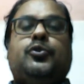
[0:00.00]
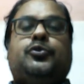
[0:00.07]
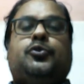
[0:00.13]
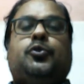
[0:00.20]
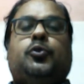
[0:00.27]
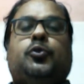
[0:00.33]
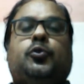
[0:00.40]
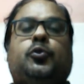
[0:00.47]

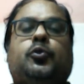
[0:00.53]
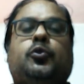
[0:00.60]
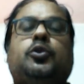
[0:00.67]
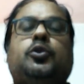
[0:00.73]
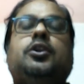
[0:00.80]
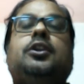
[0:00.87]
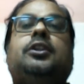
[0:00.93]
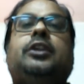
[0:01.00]
So
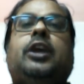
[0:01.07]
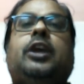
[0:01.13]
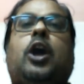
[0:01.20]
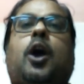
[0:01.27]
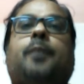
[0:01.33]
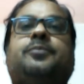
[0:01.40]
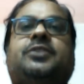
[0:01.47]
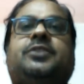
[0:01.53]
the
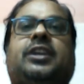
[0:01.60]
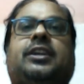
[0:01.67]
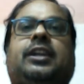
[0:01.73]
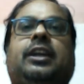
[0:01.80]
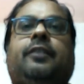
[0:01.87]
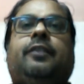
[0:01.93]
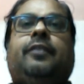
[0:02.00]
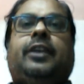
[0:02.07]

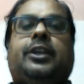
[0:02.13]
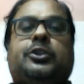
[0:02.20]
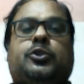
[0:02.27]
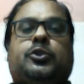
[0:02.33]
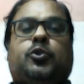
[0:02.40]
objective is